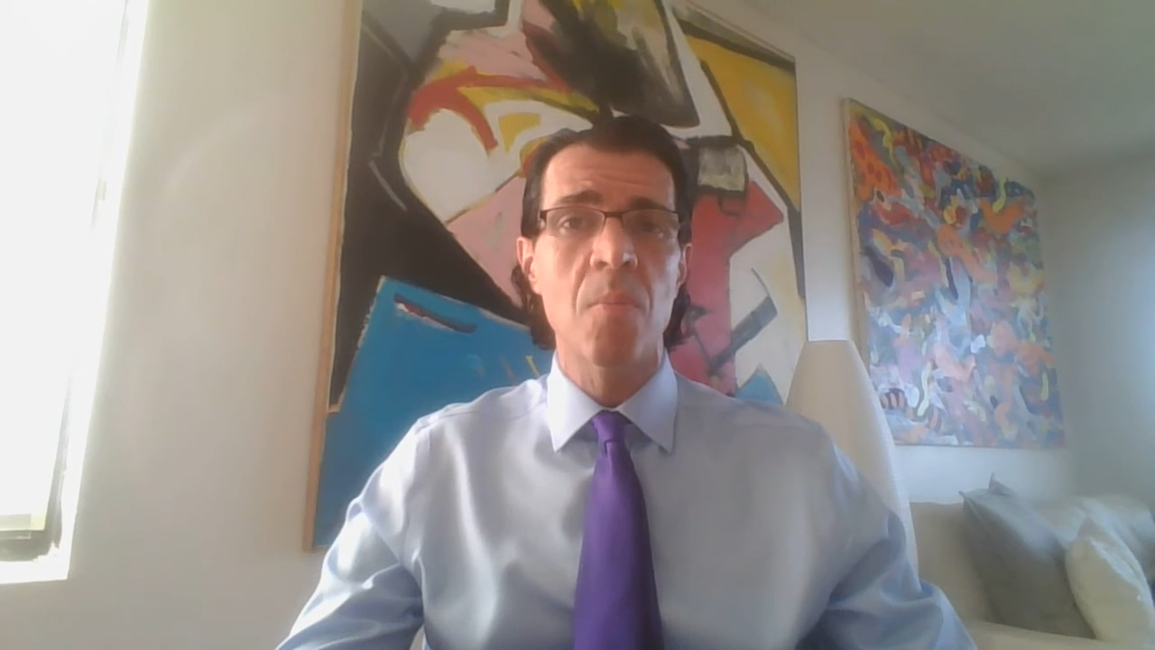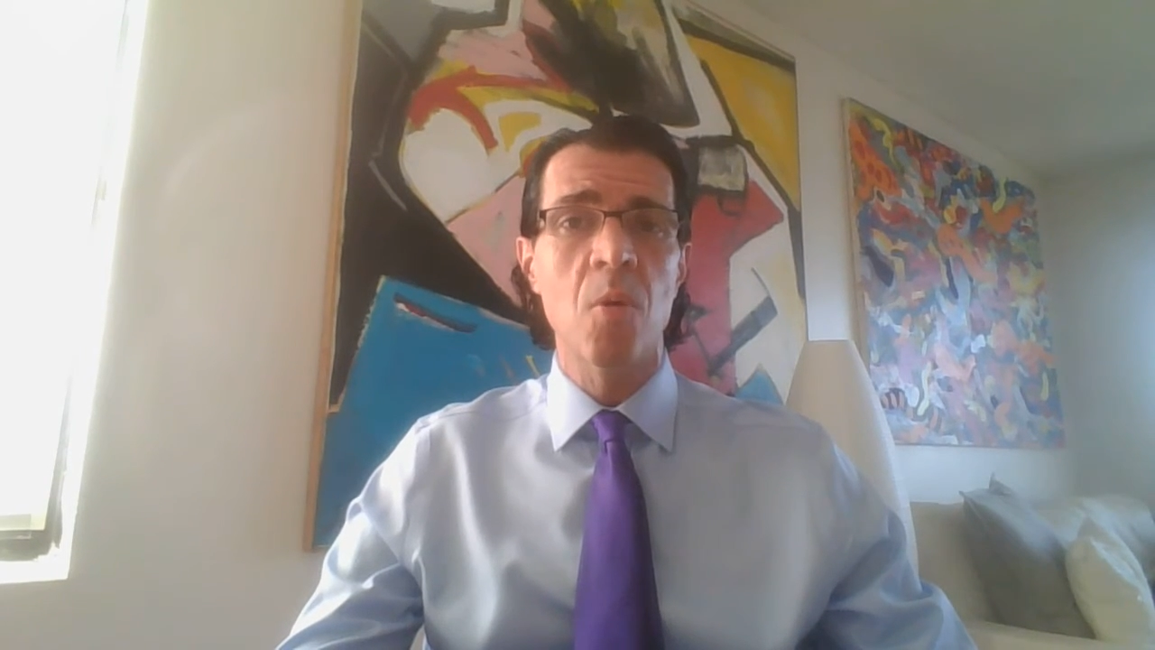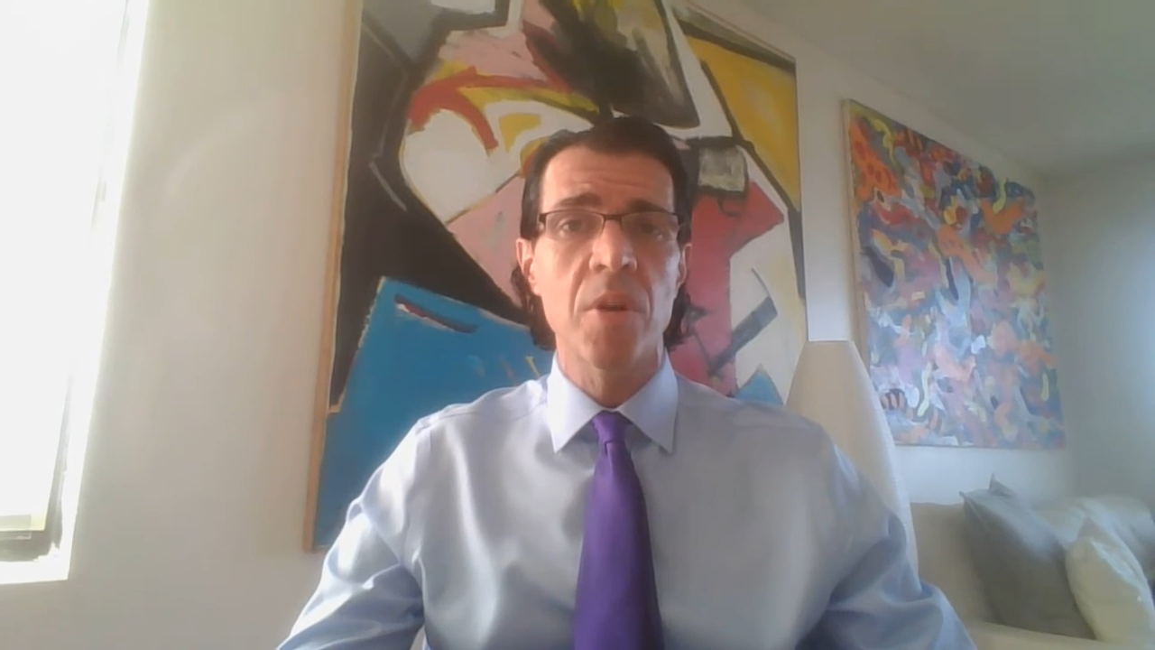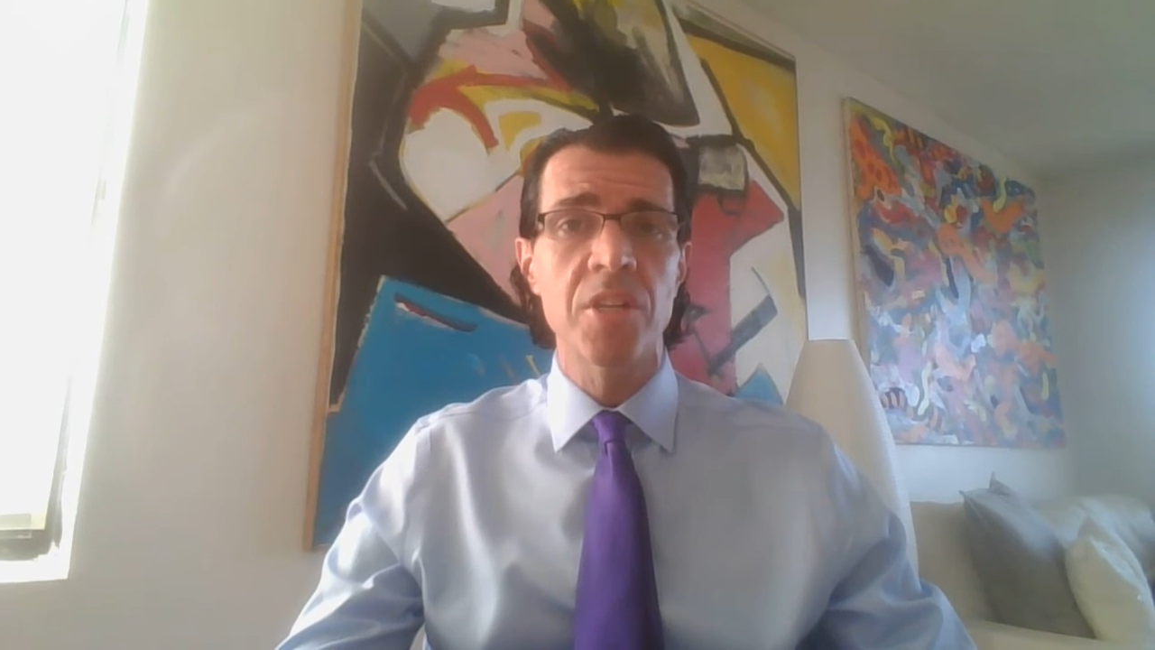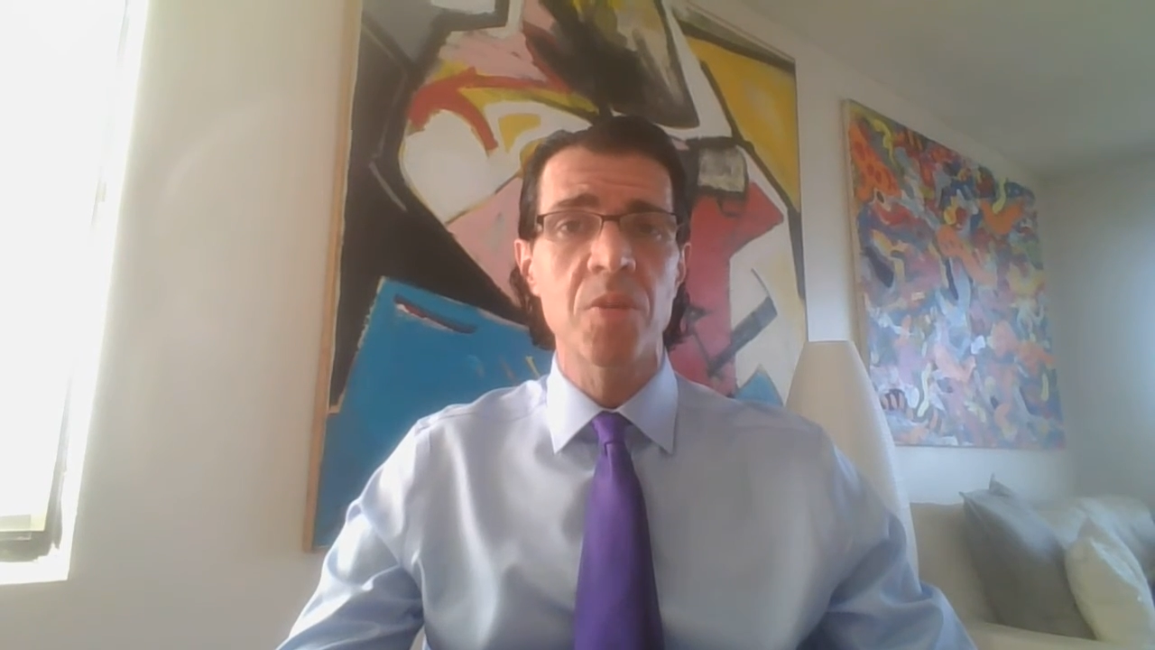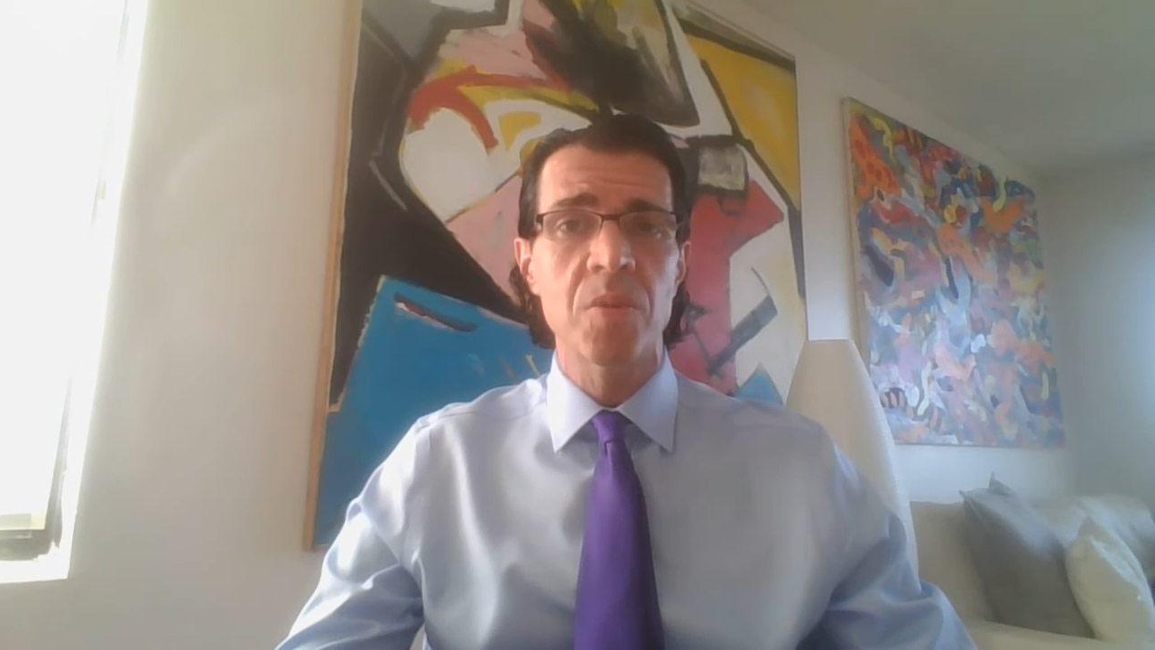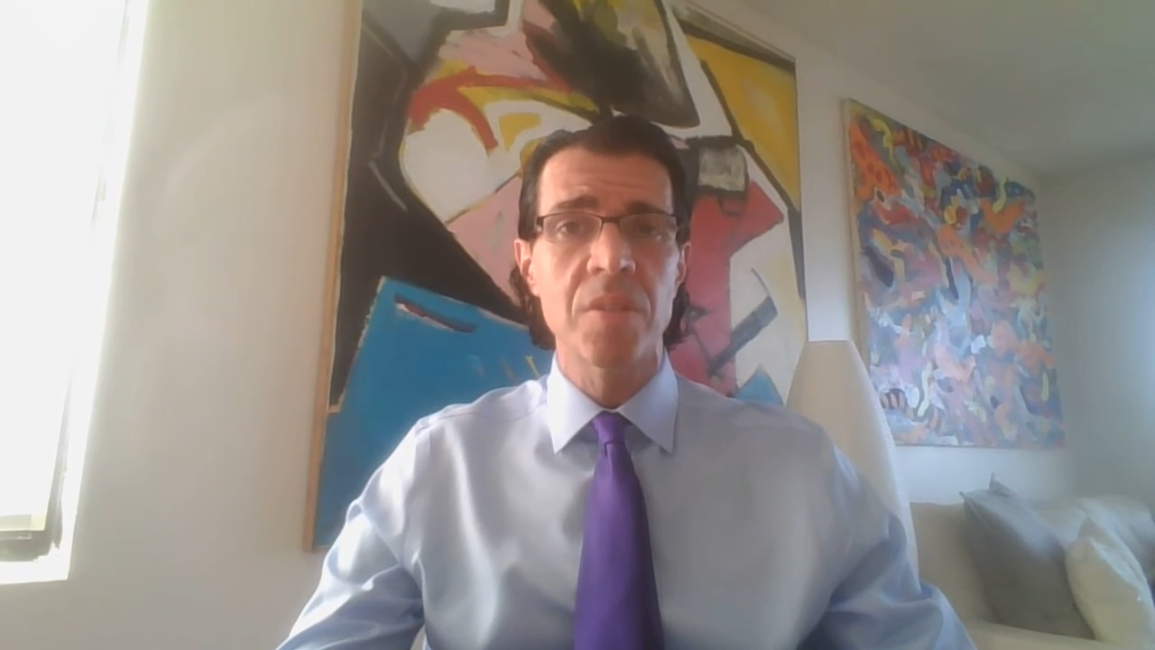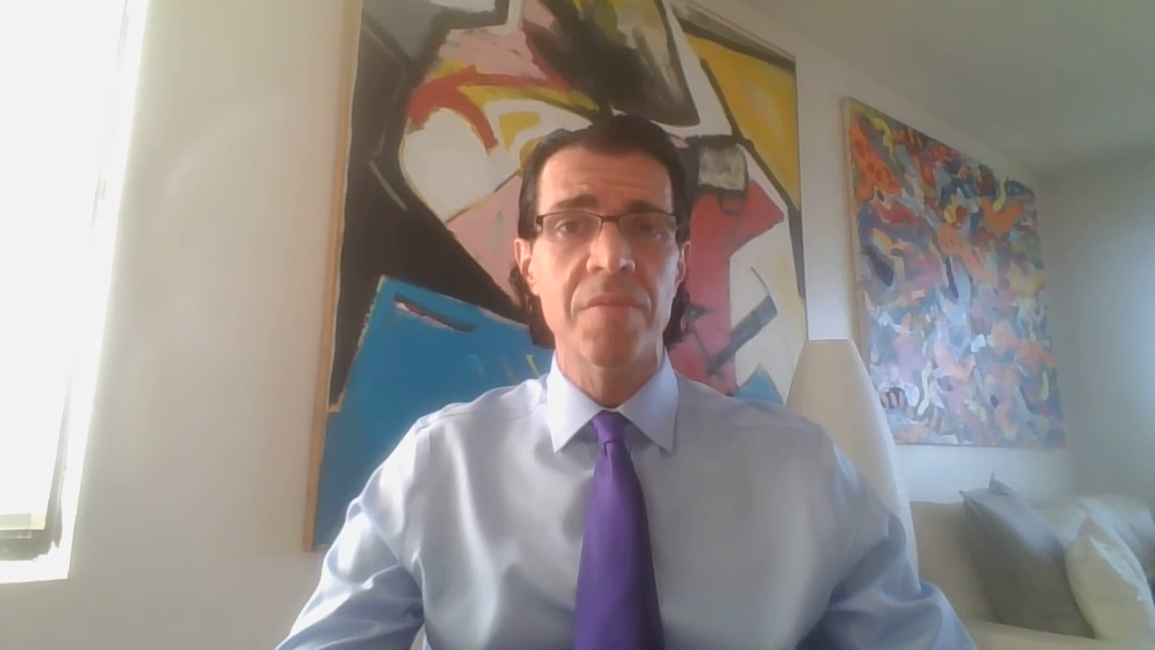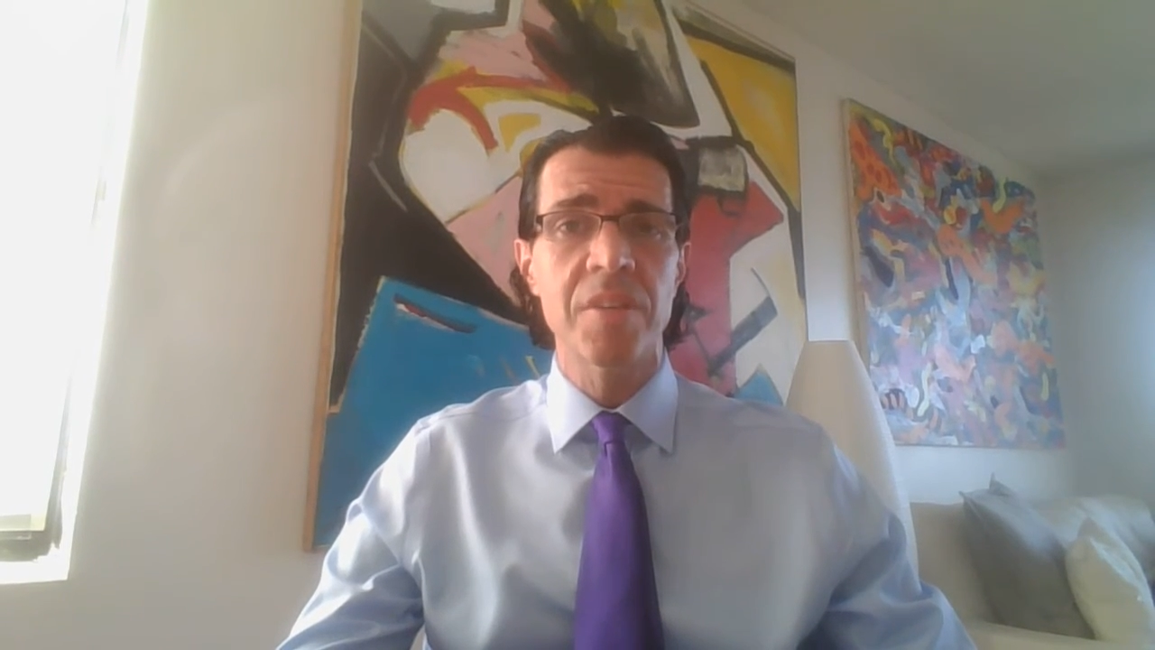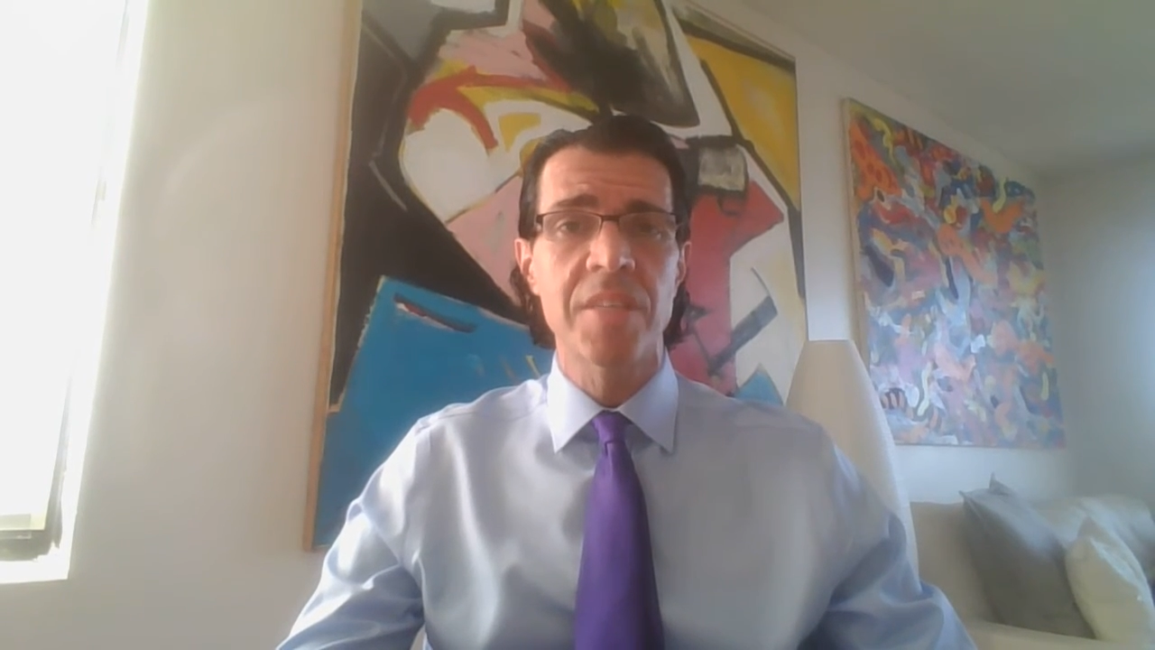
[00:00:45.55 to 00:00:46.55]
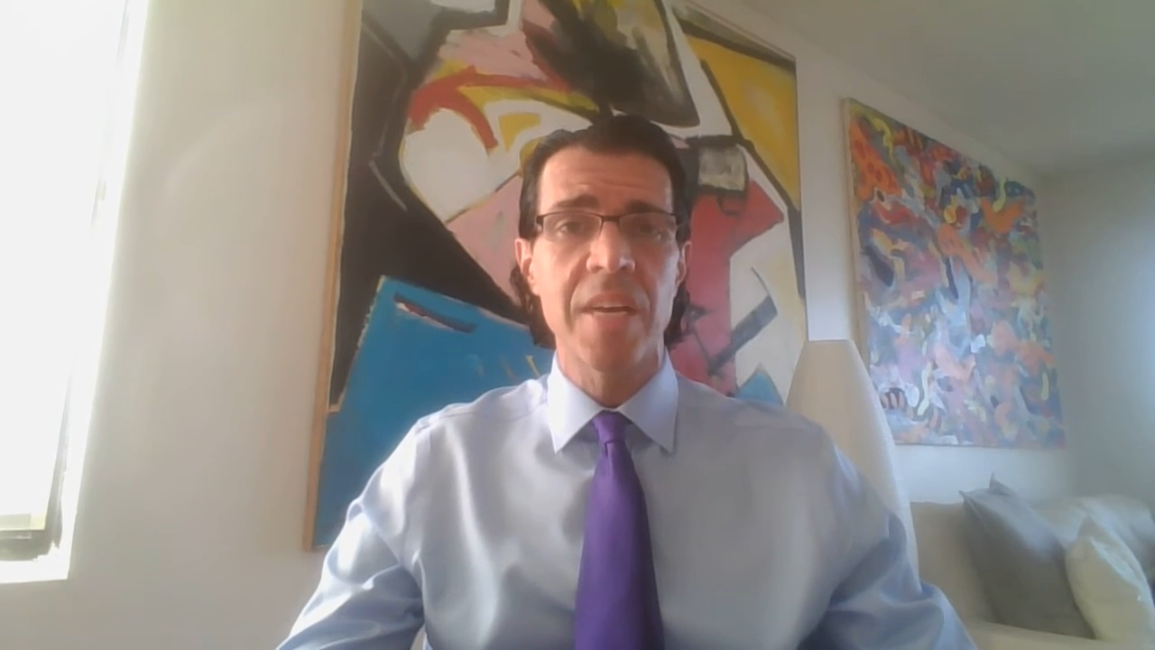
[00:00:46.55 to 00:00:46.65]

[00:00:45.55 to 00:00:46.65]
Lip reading: more issuance of these